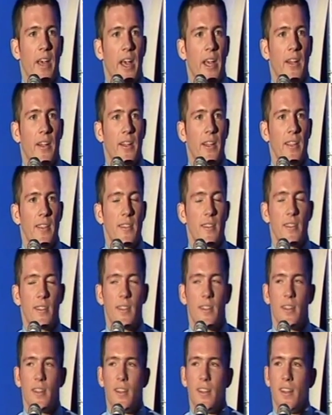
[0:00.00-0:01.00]
analyst,
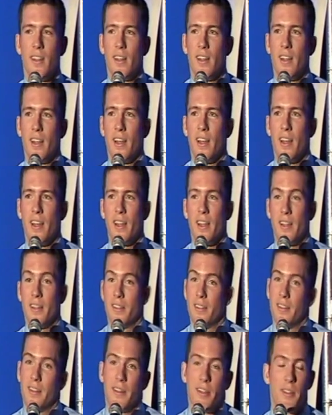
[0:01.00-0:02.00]

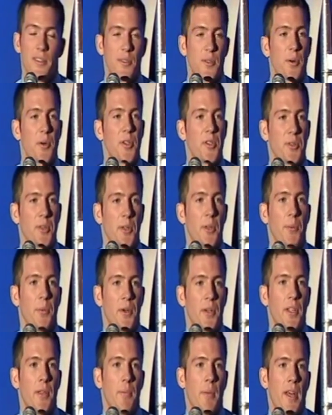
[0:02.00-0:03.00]
and his story is really
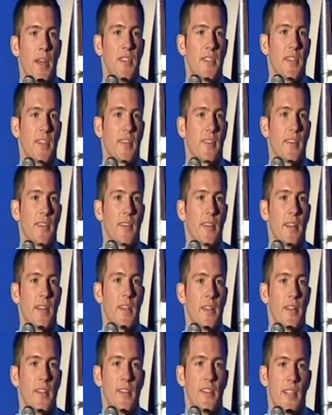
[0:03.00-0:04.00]
pretty amazing.
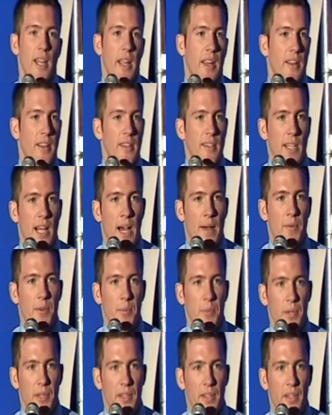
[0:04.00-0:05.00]
And he's taken the time to
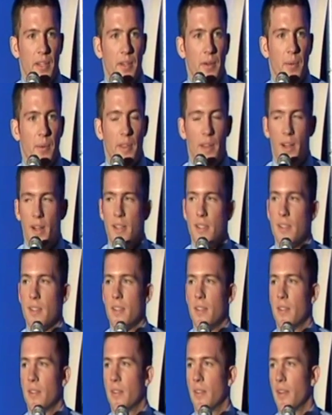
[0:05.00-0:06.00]
be here with us
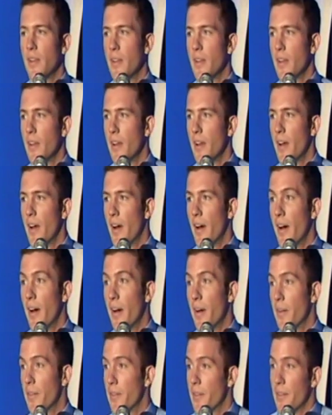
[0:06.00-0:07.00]
and
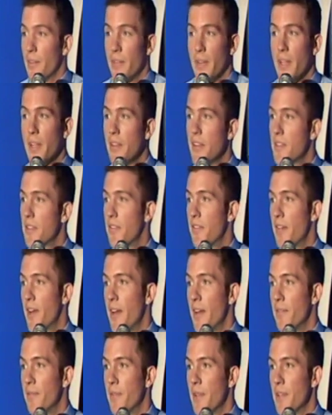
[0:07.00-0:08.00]
lead this event.
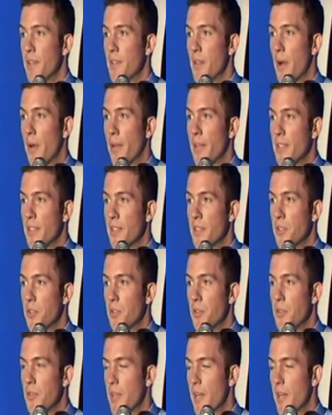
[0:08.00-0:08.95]
And so I'd like to introduce